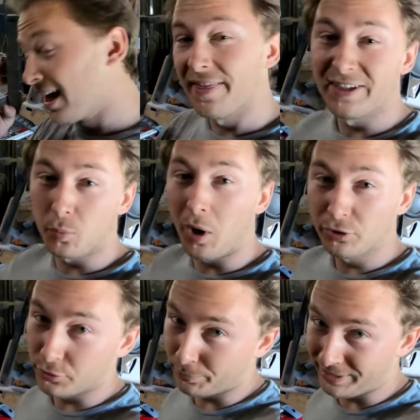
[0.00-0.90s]
This
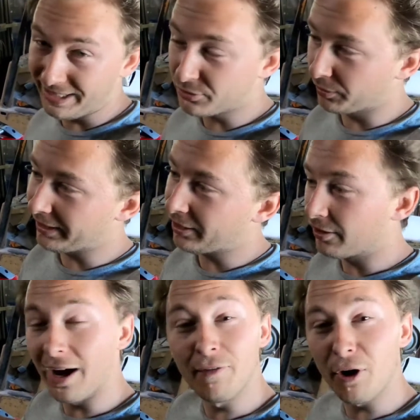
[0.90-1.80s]
welder reads really good.
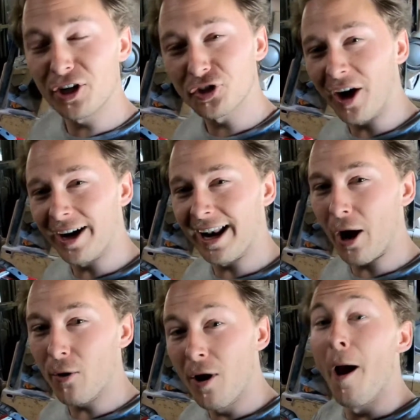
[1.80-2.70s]
I've already tried it
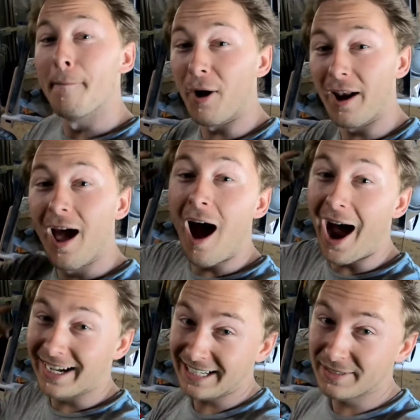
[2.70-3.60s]
out, but I
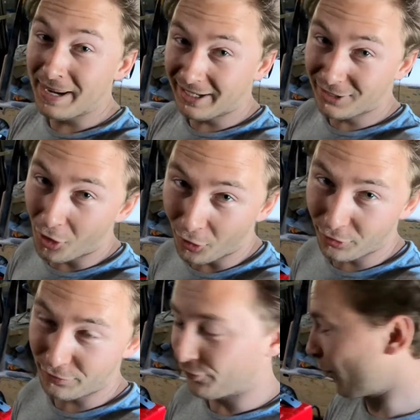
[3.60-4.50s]
need to make a cart
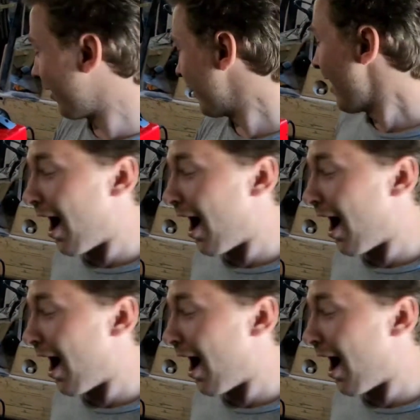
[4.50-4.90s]
for it.